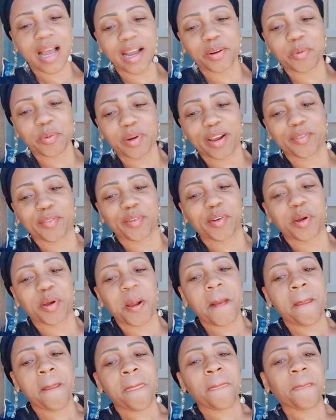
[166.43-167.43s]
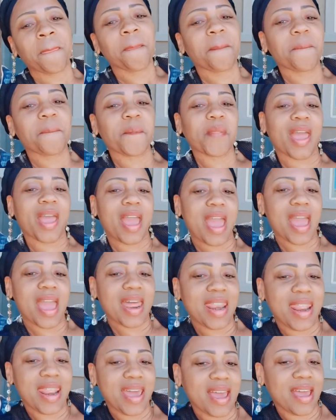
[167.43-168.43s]
or whatever, and
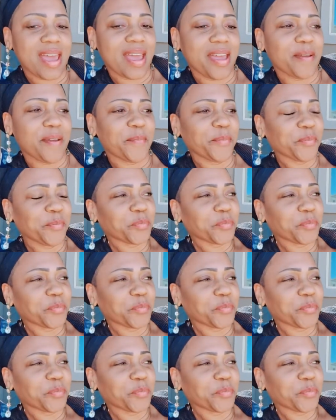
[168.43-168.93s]
then